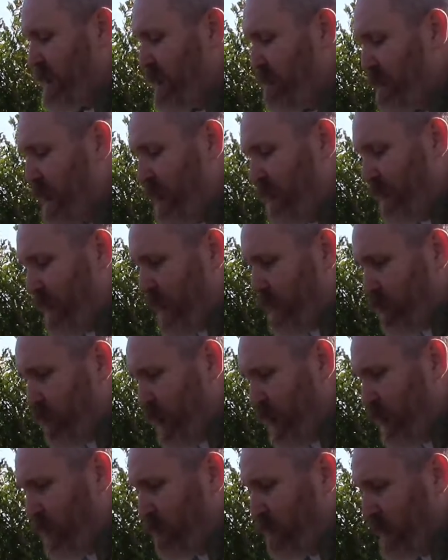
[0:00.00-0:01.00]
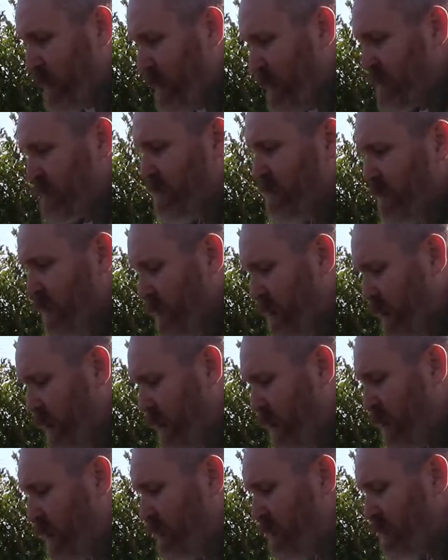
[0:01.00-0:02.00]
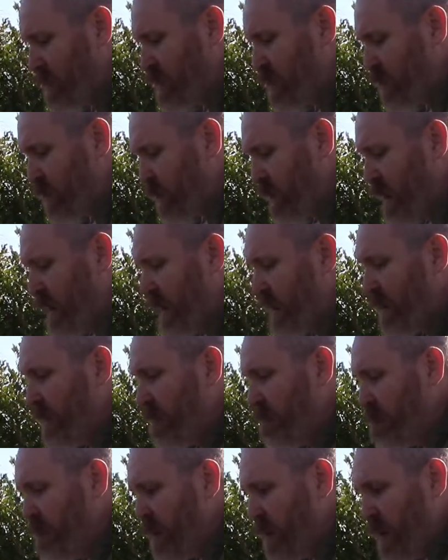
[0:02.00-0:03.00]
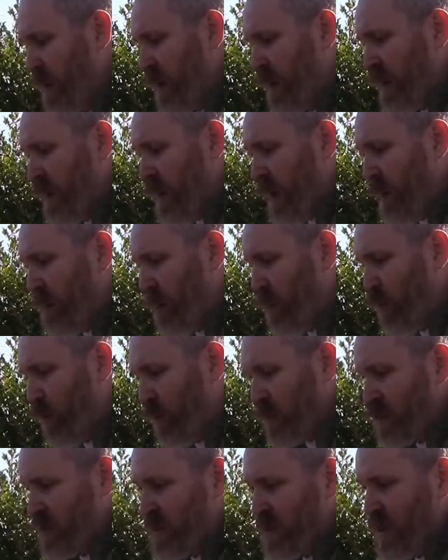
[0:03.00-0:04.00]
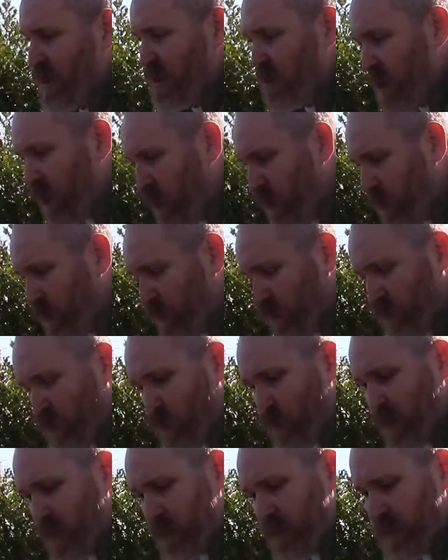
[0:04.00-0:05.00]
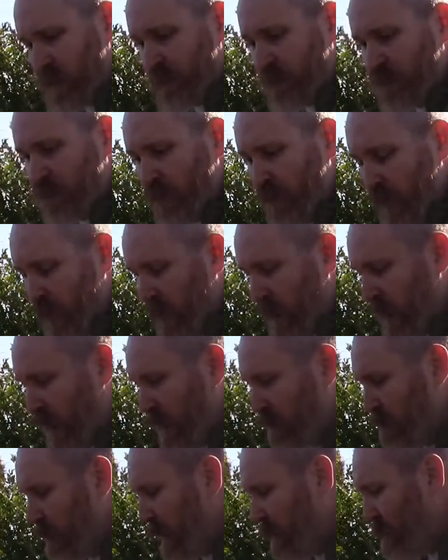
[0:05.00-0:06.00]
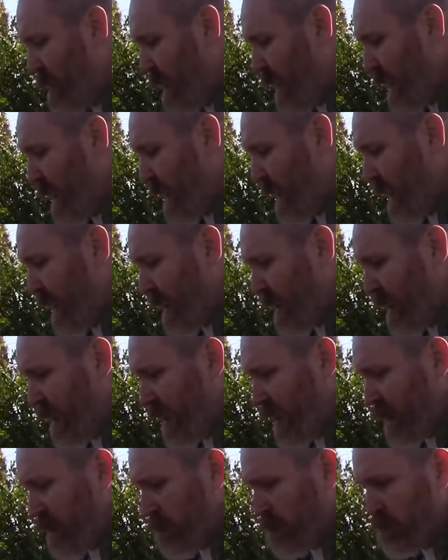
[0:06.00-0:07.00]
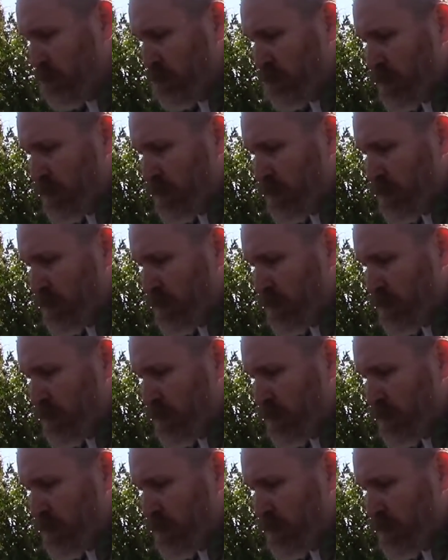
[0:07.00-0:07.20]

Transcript: come out that well because of the glare on the screen. But we're just going to talk through it. And maybe I can...